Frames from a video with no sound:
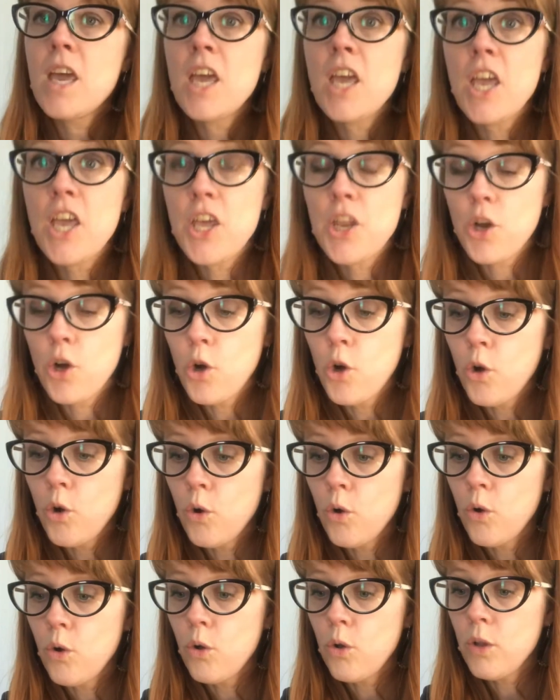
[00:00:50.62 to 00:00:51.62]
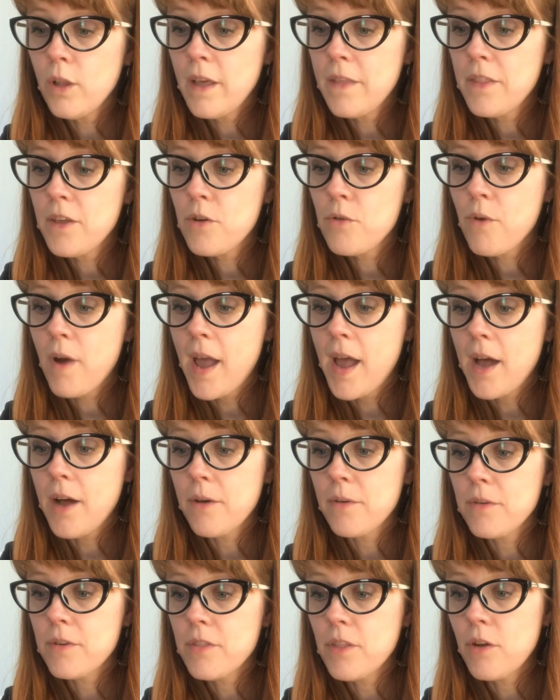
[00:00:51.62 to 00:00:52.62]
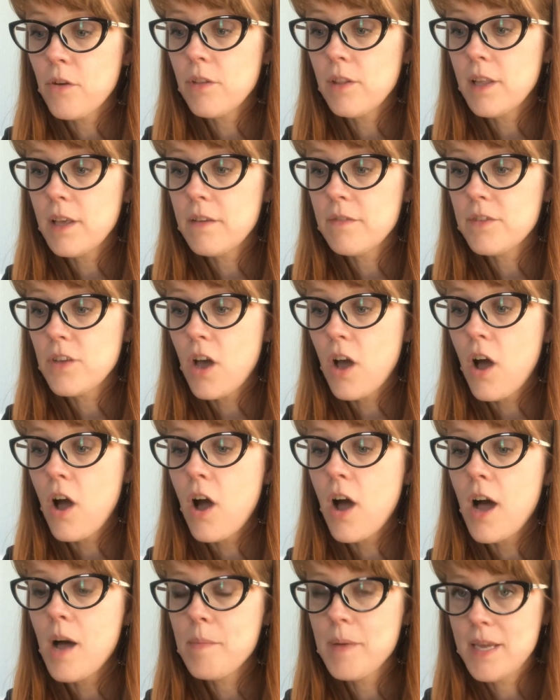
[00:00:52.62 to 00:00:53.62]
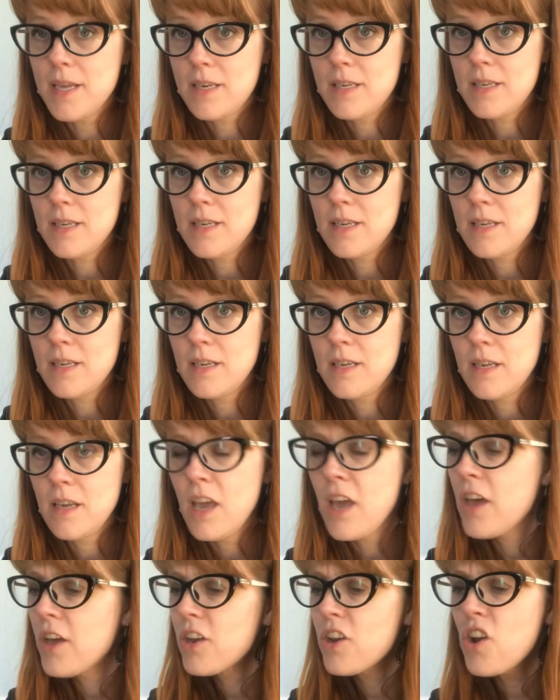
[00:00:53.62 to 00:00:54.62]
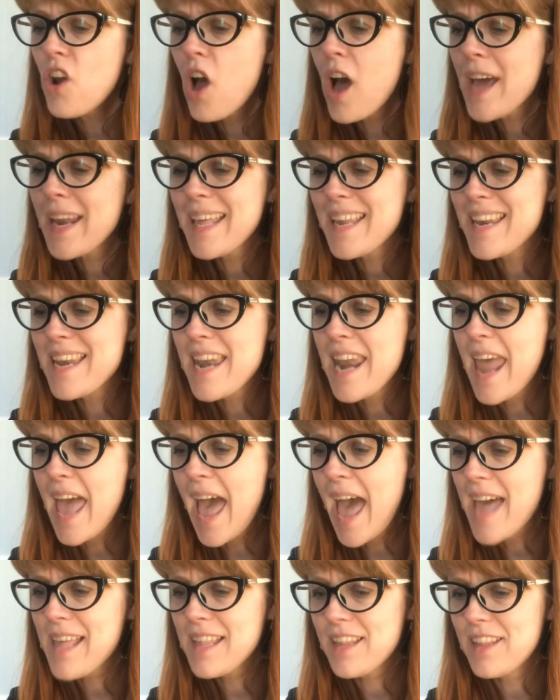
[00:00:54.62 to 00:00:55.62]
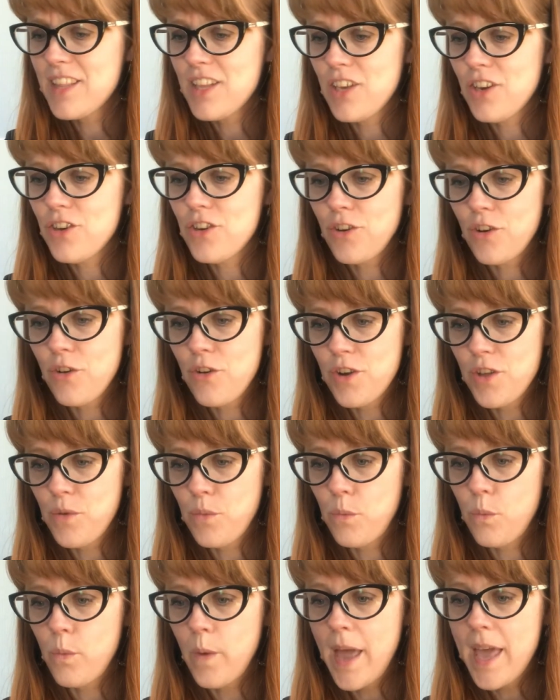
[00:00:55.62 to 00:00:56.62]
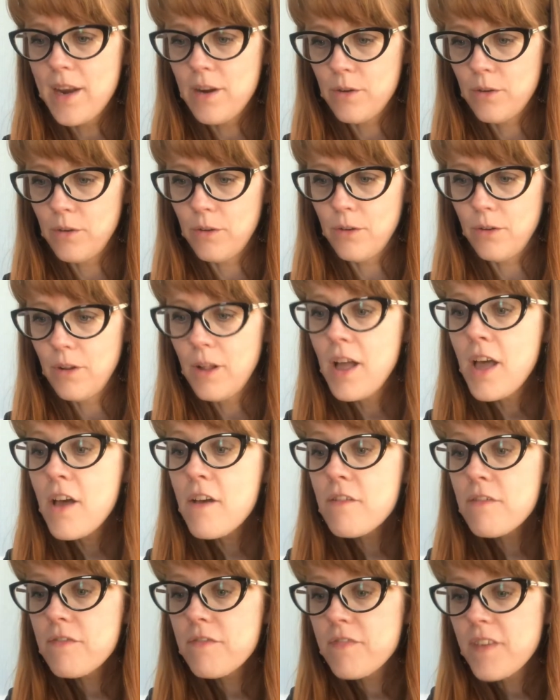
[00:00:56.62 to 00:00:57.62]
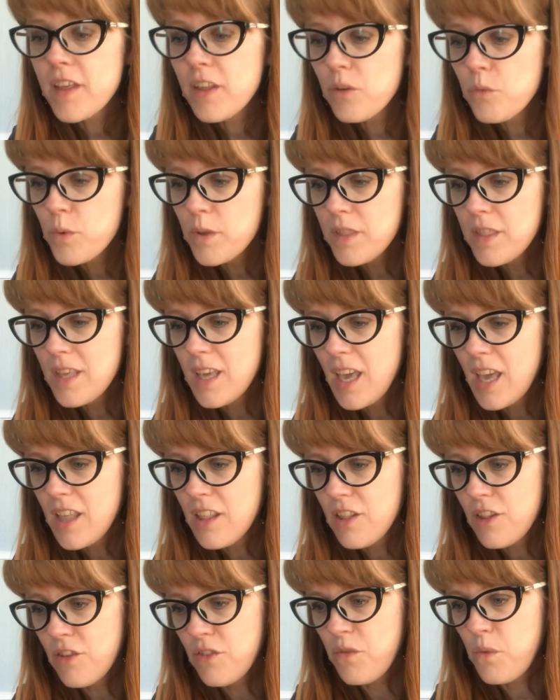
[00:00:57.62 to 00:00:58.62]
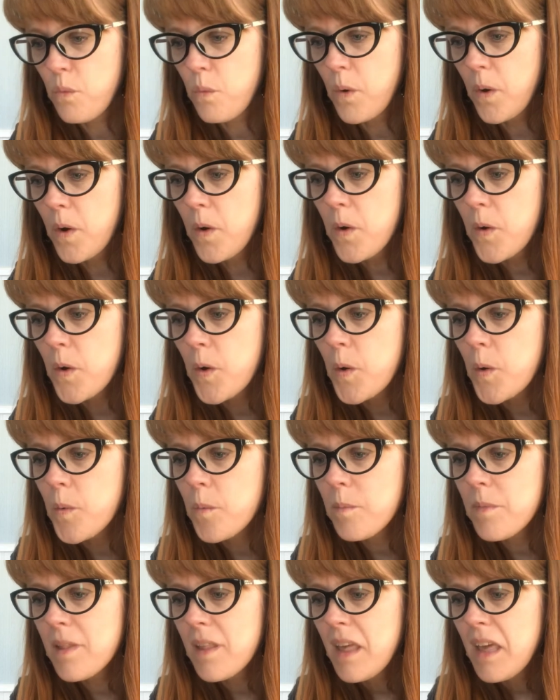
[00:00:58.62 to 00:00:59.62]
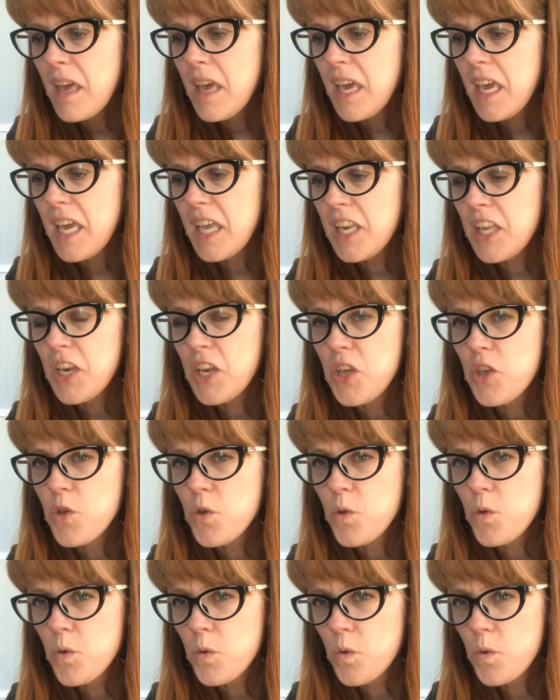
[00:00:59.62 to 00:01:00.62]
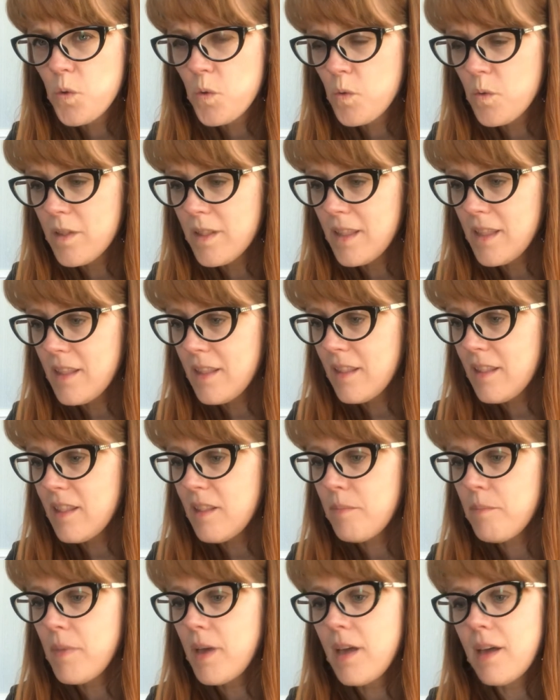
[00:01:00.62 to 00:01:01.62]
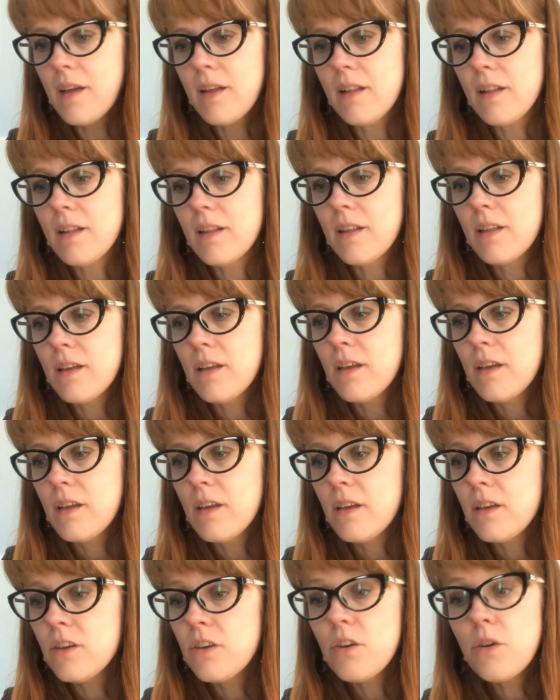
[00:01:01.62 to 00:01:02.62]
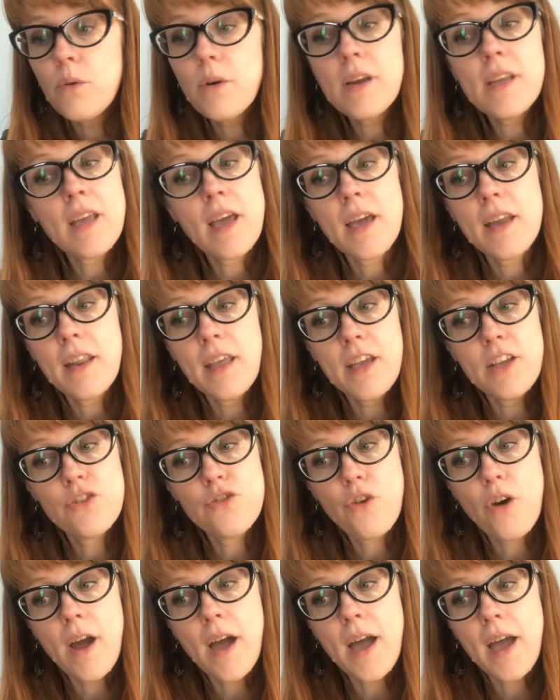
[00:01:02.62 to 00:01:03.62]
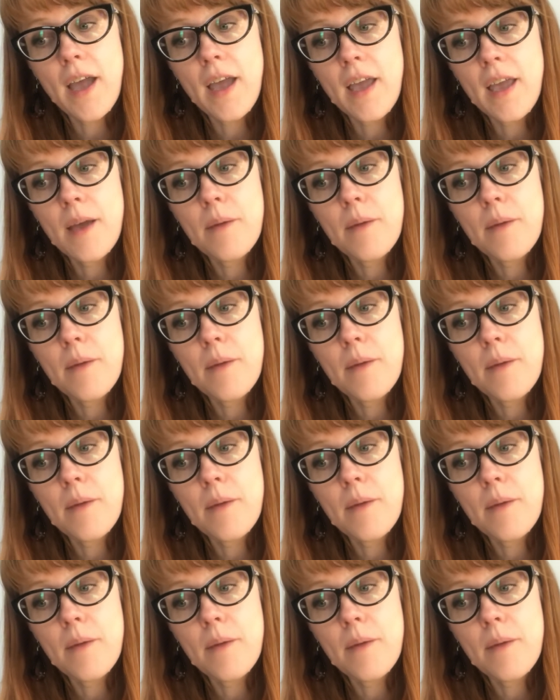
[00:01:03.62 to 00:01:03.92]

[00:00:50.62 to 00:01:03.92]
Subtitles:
In a hole in the ground there lived a hobbit. Not a nasty, dirty, wet hole filled with the ends of worms and an oozy smell, nor yet a dry,